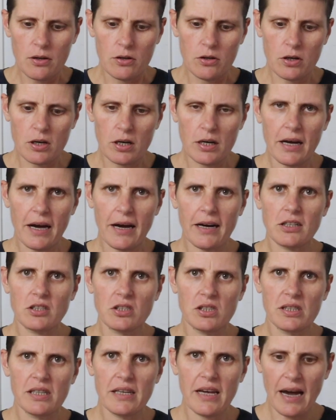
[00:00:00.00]
you can
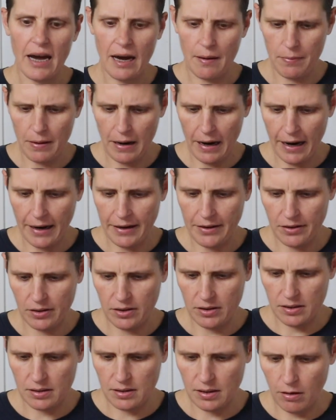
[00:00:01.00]
actually add it
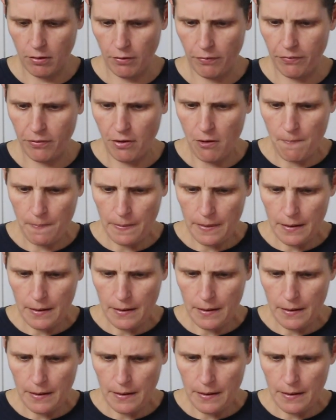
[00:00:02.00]
yourself.